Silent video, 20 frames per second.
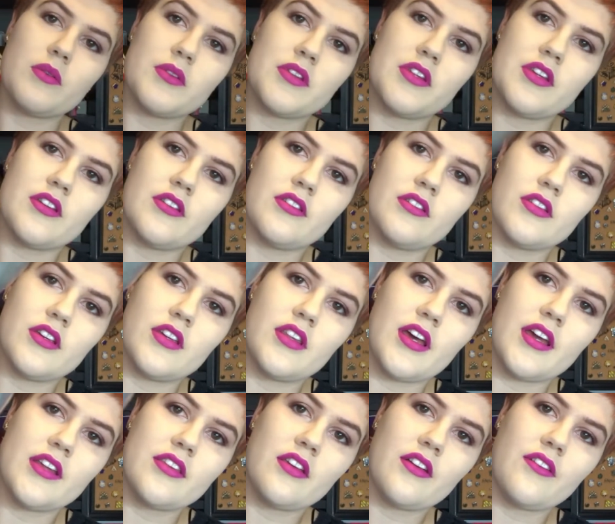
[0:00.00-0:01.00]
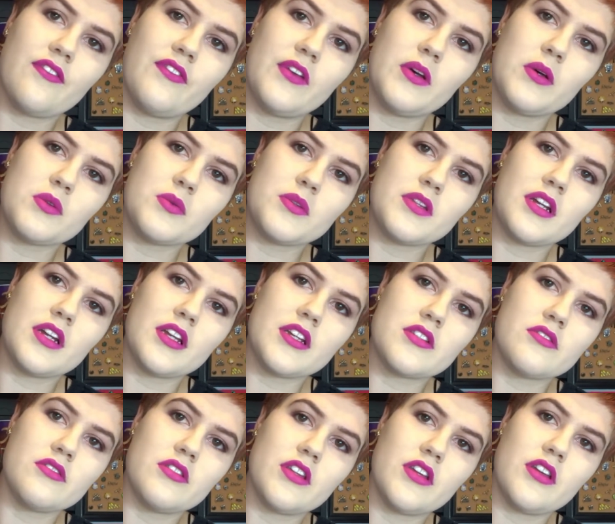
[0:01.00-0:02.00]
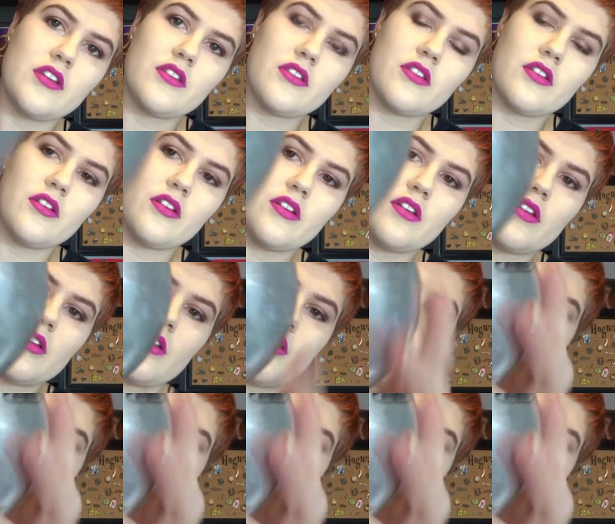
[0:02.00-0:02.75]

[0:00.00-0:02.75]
I don't know if you can see that. It's like filled with glitter on the inside.